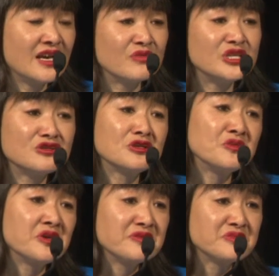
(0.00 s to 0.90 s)
We do not
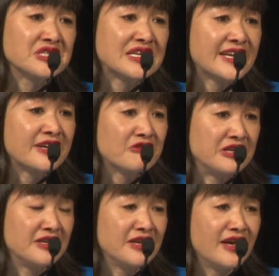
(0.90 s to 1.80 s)
want them to get
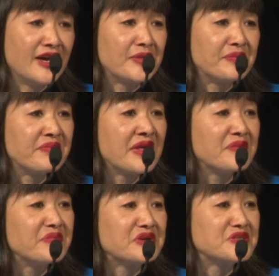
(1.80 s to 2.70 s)
angry
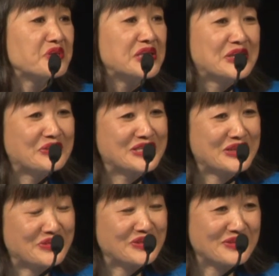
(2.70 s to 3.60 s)
because we
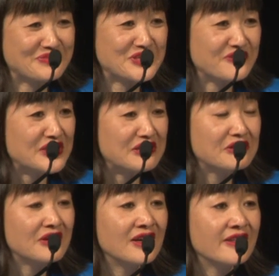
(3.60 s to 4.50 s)
don't want them to feel